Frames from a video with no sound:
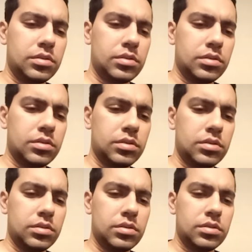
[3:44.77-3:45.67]

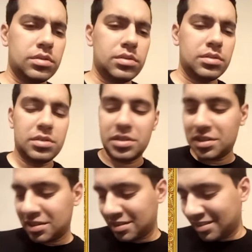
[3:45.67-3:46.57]

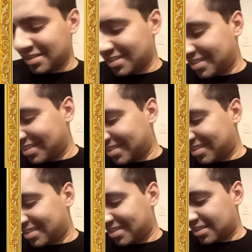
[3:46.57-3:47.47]

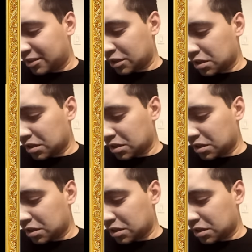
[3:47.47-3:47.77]
No one is speaking in this clip.